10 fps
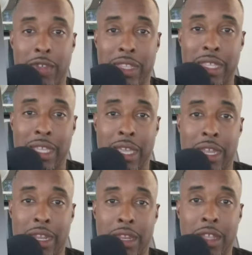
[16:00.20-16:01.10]
little push
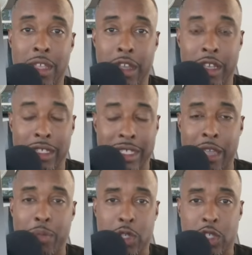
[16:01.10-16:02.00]
off at the end and
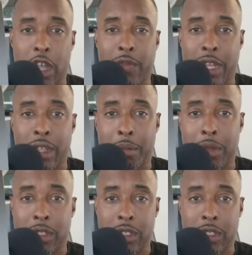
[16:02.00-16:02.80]
a slight push off, right?